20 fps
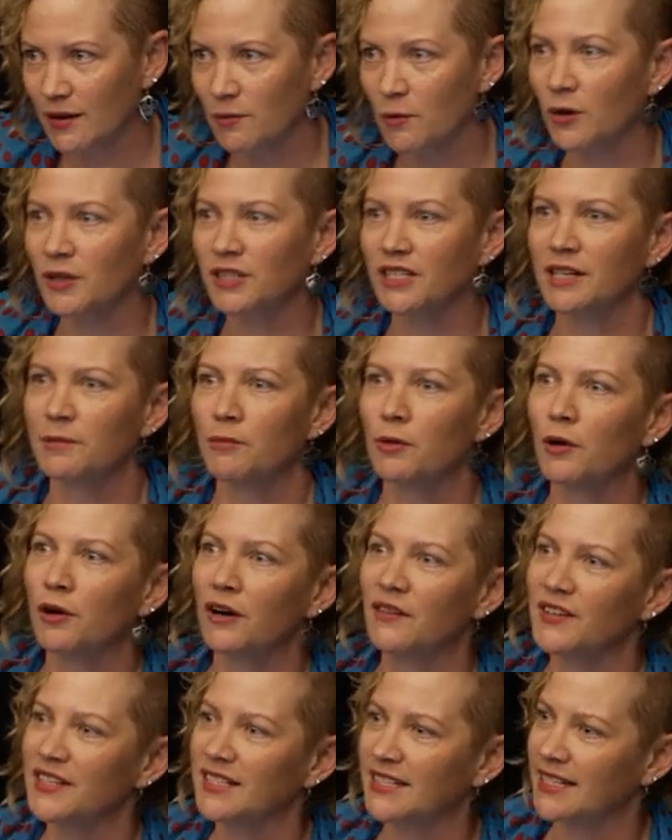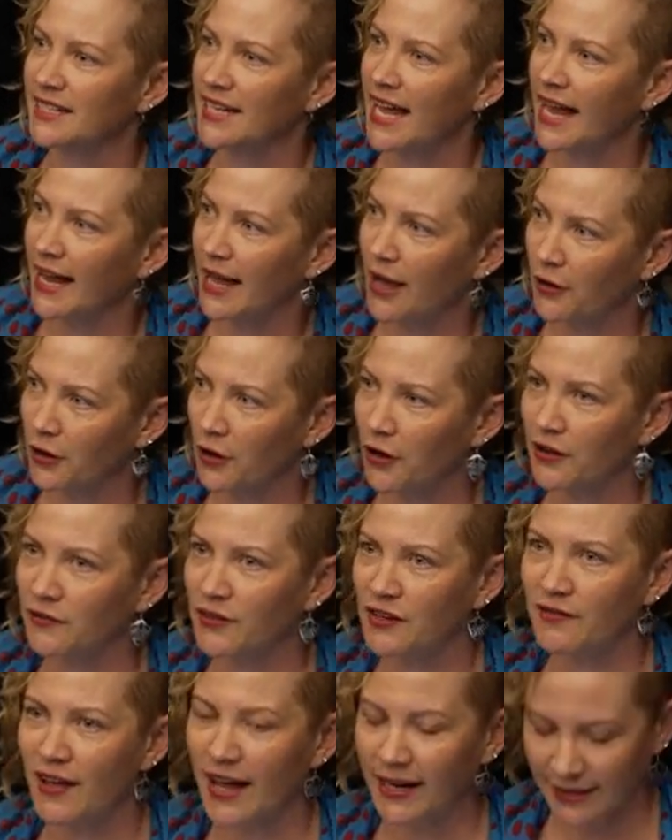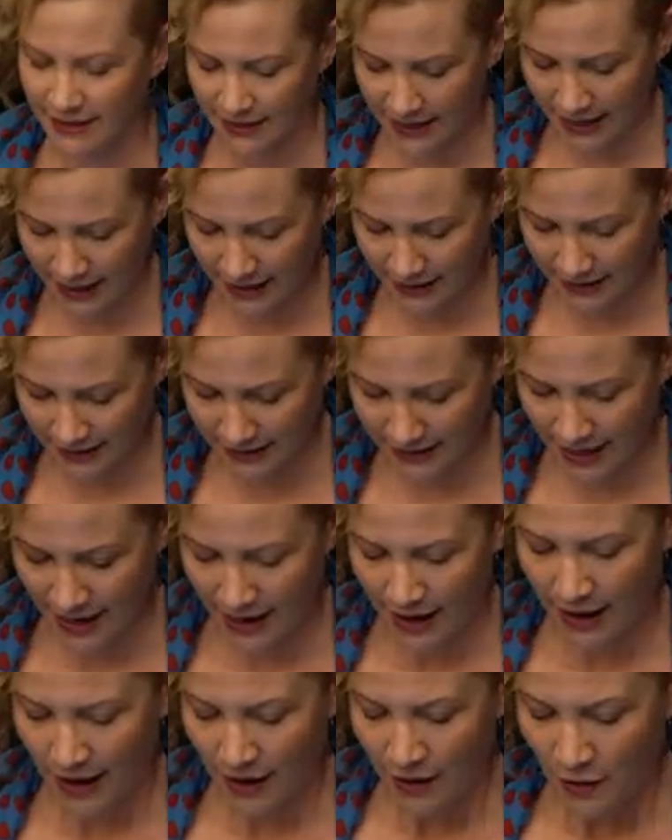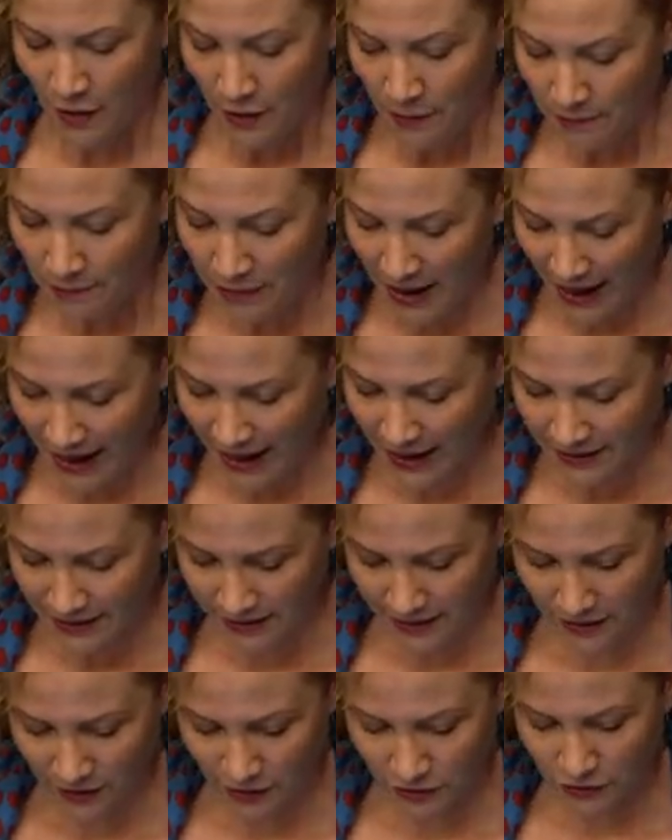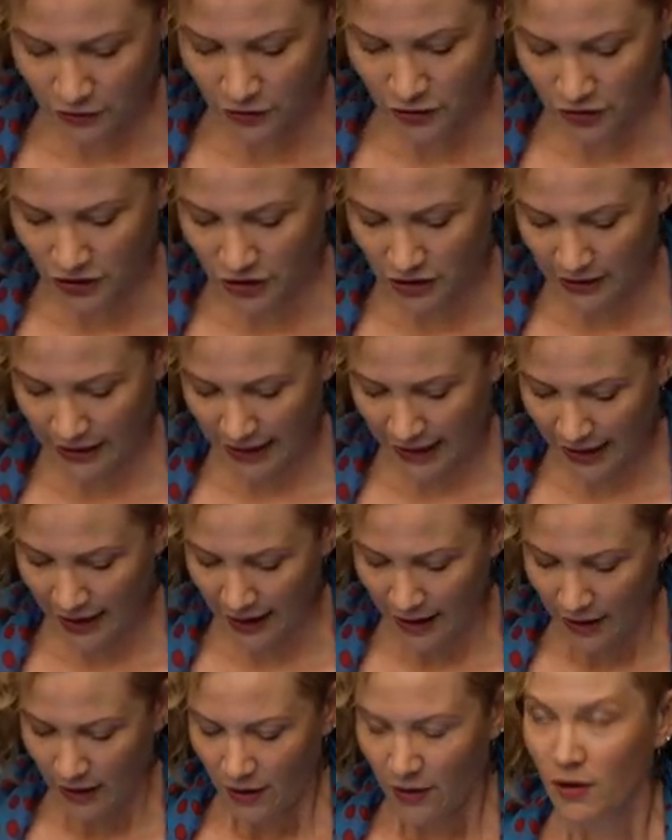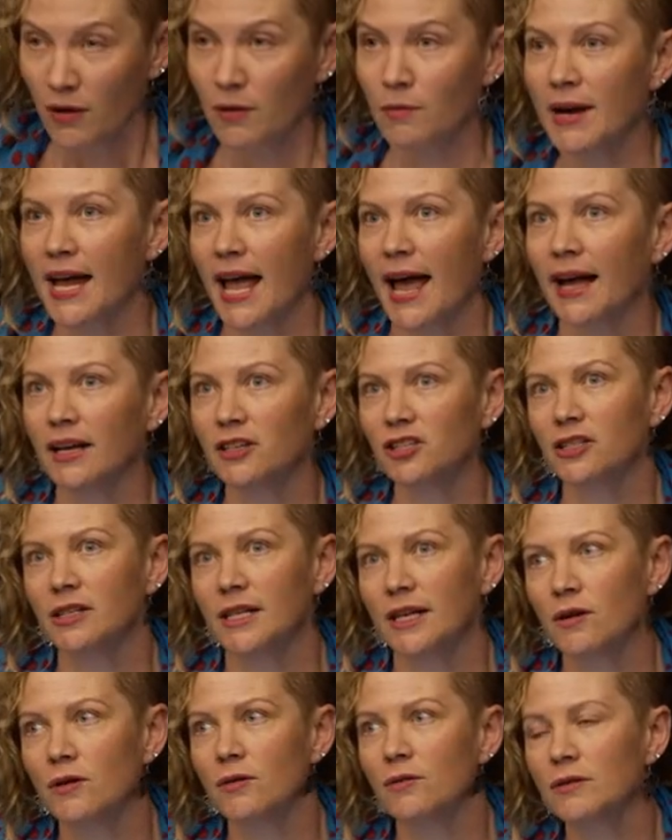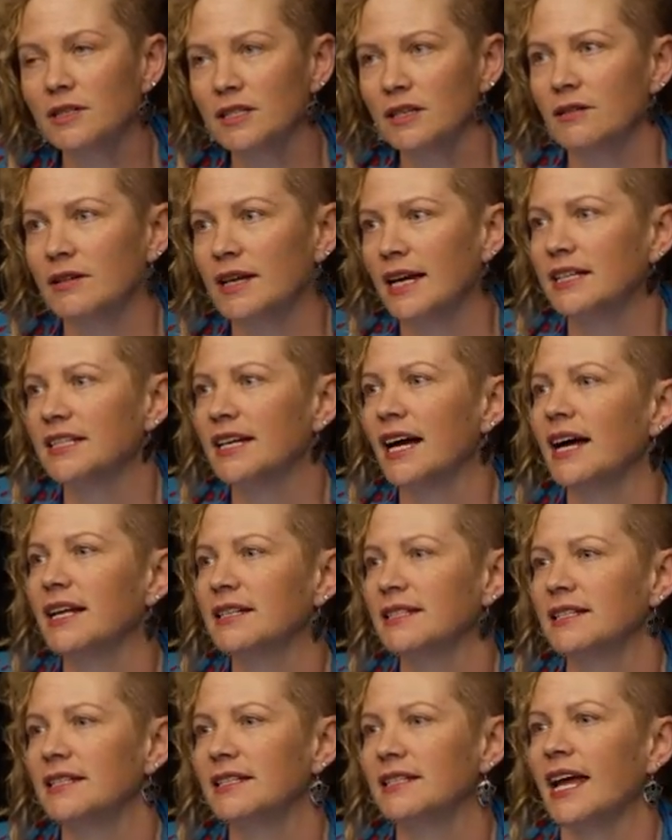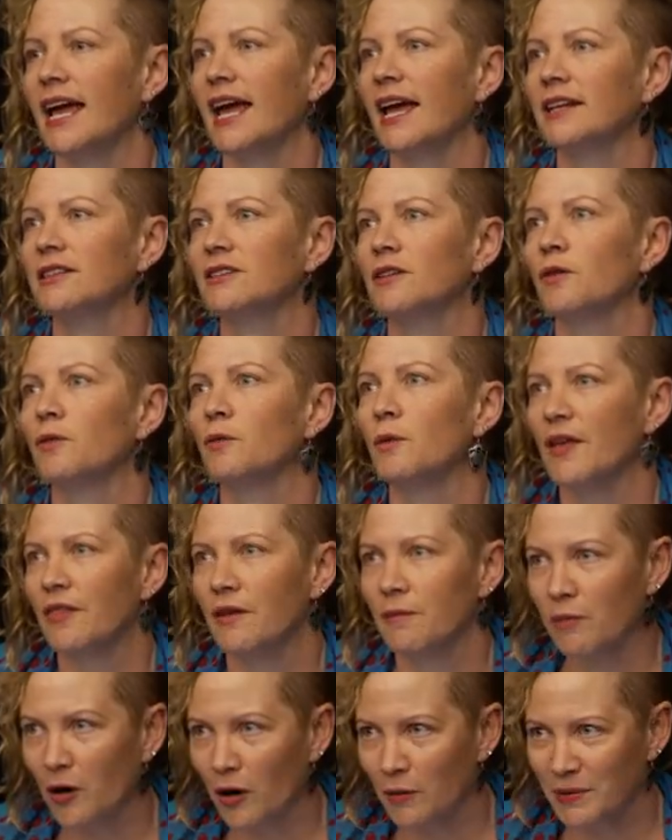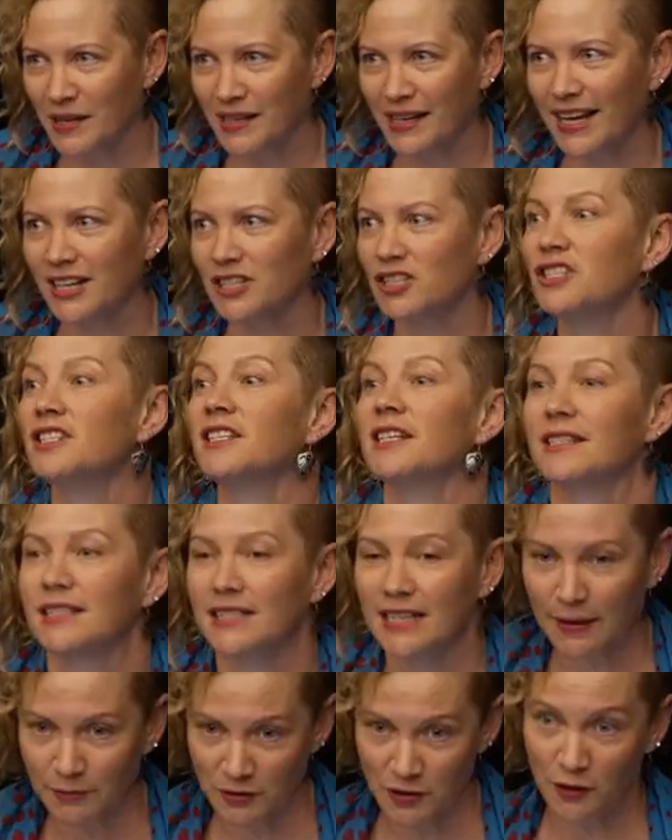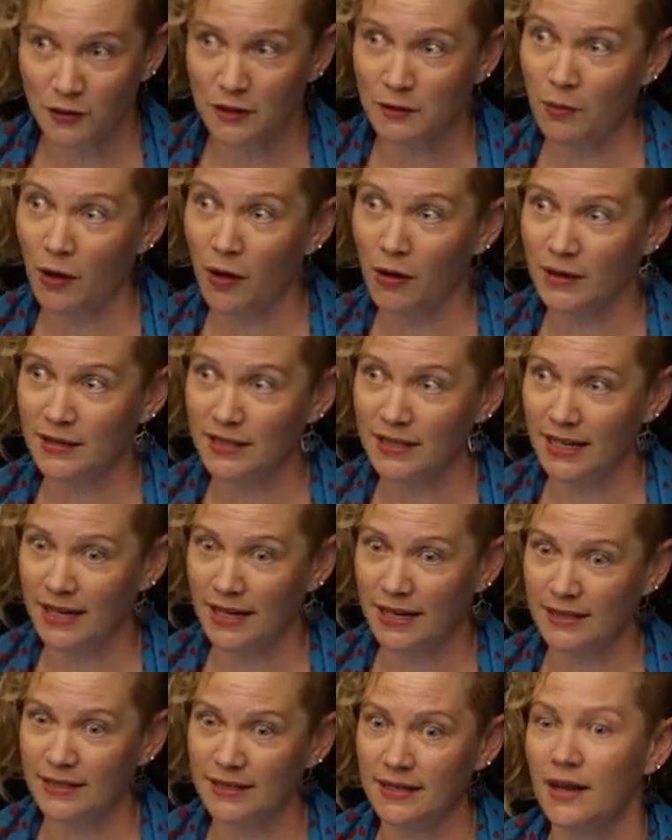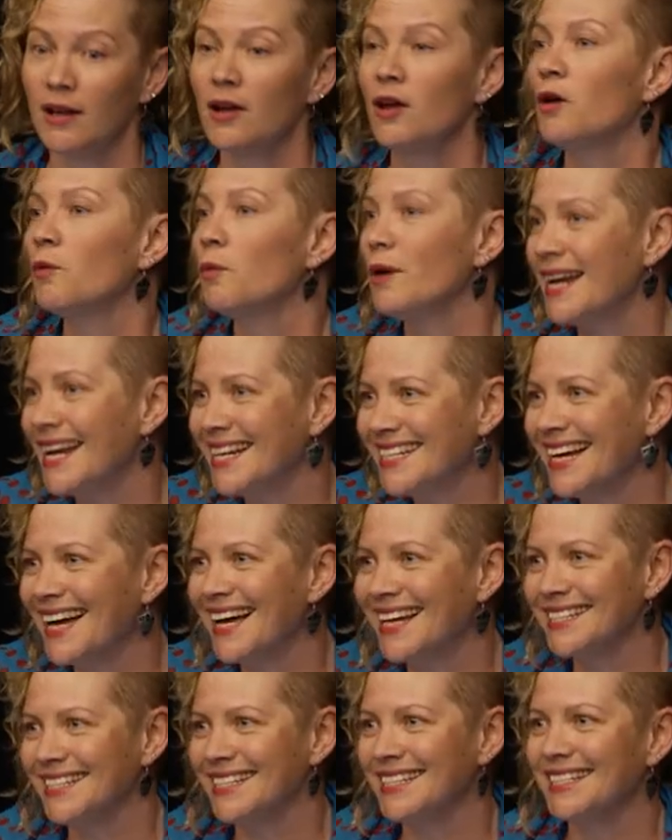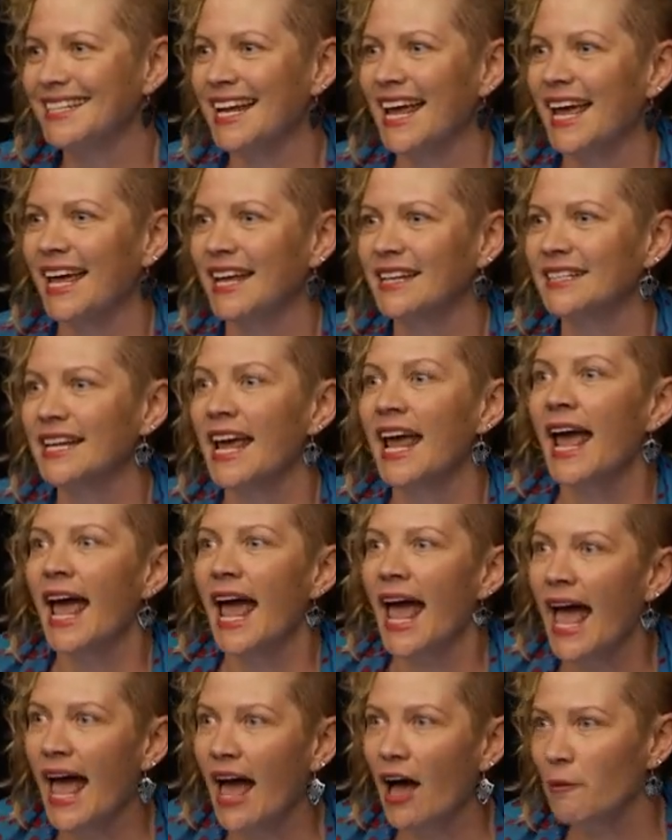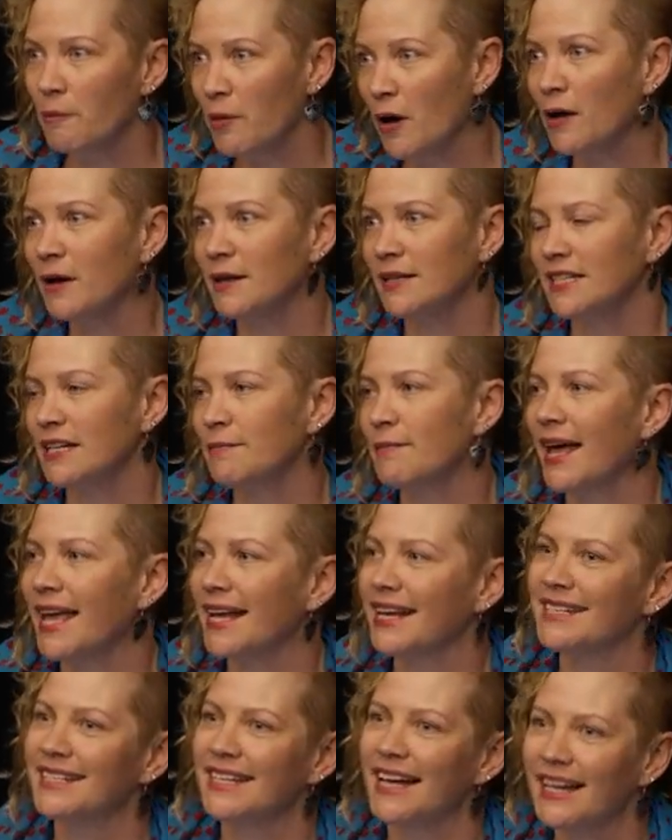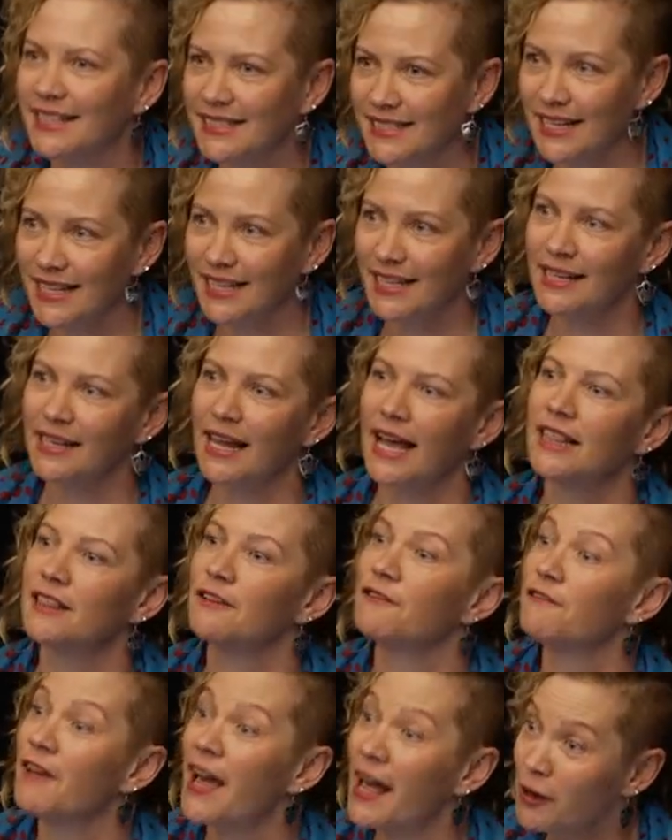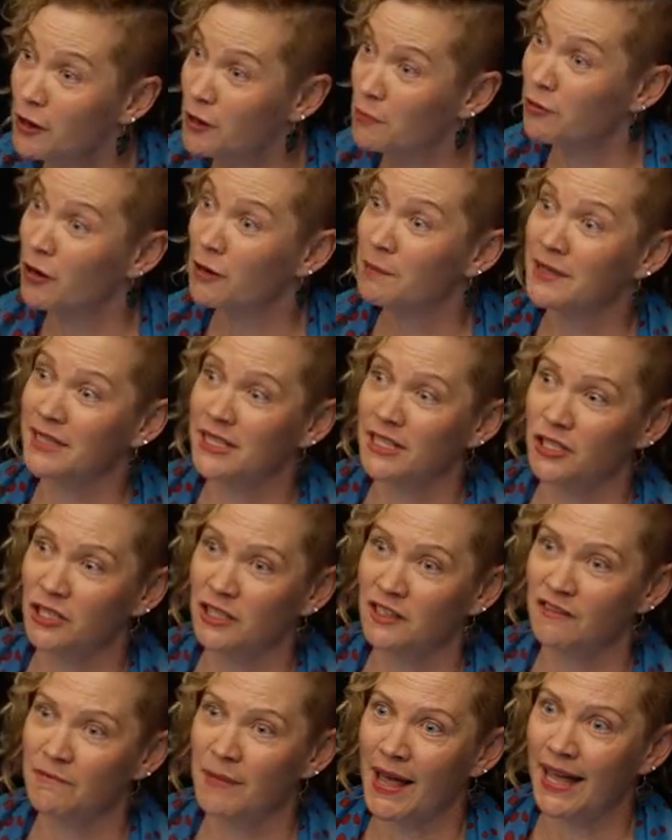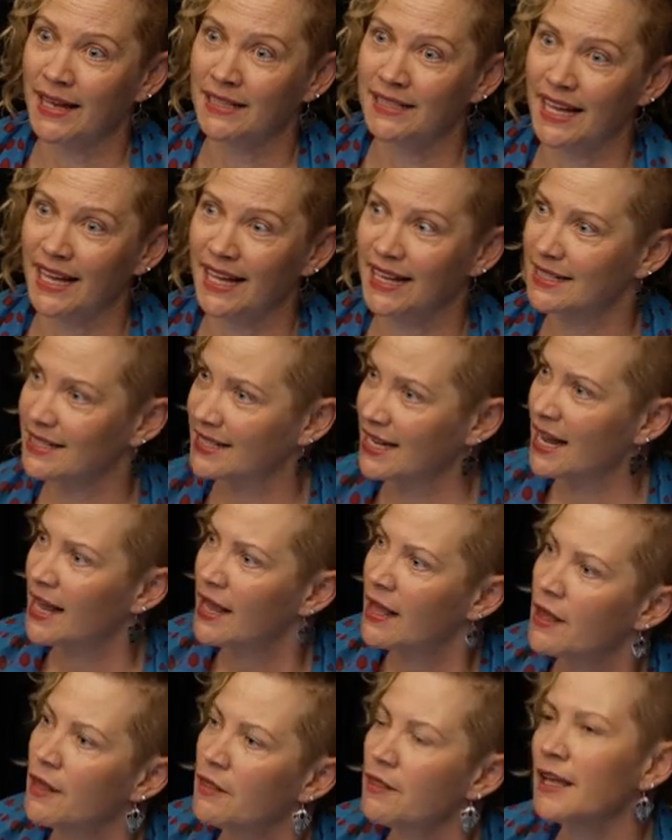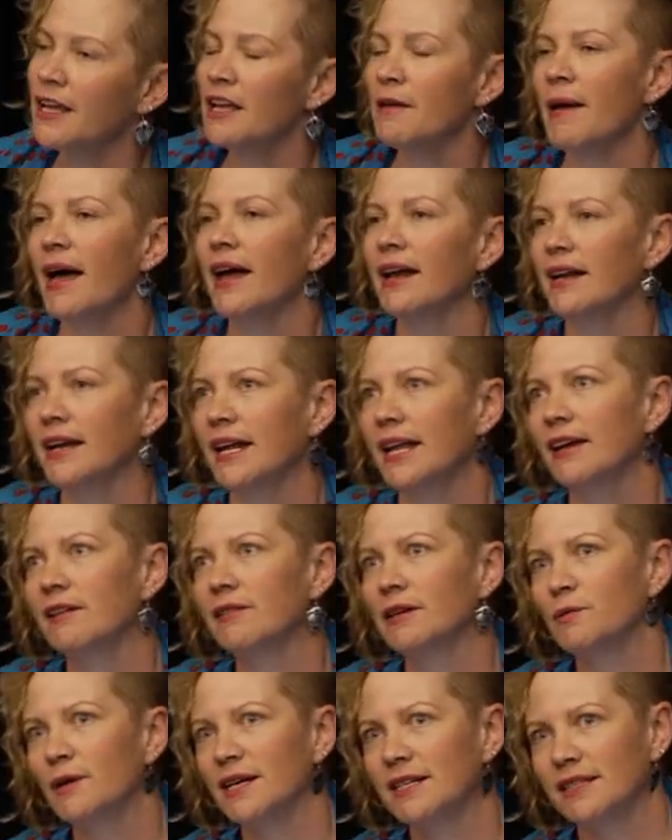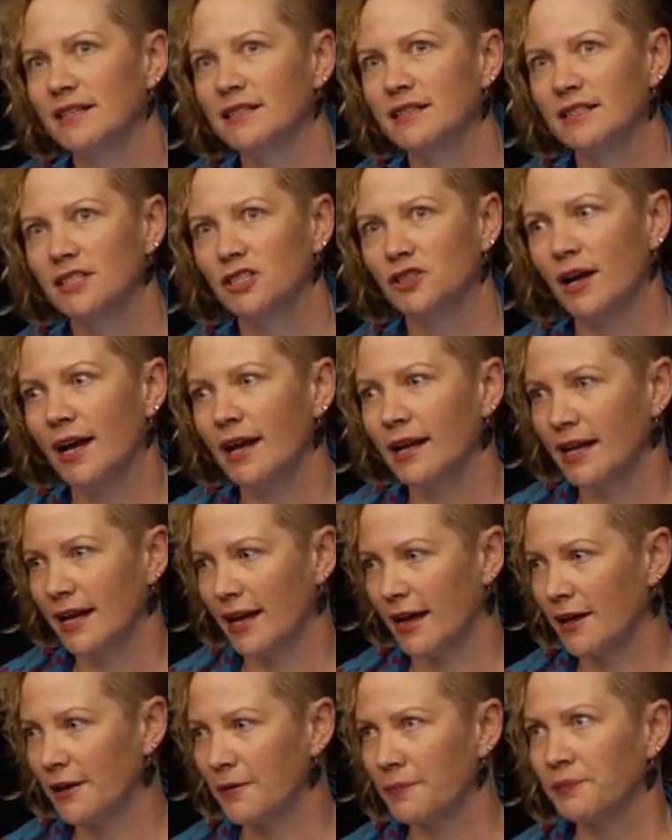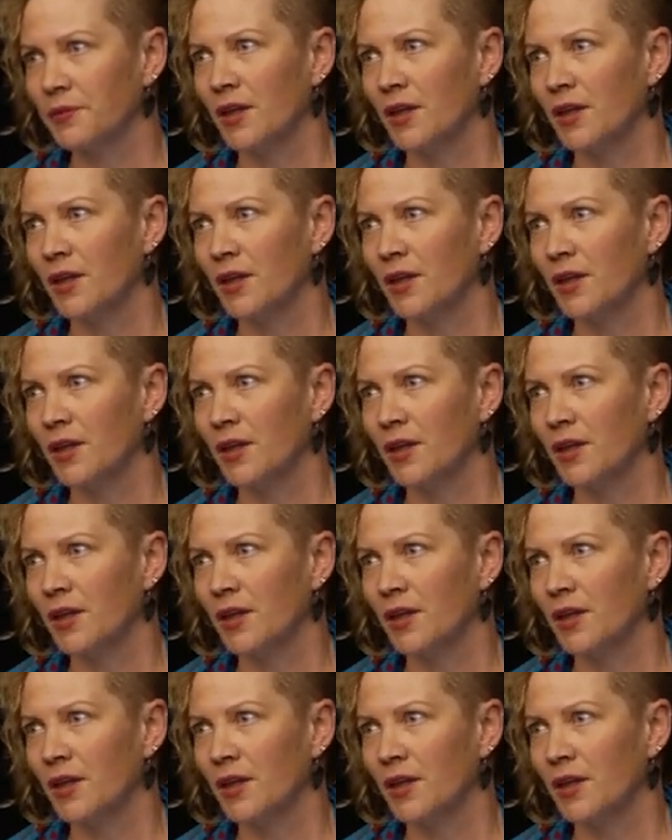wanting more of us to take our COVID vaccines. But crucially, we actually also need to understand whether populations accept those policies. We need to understand how policymakers articulate the value proposition of mandates. Think about it here in Western Australia.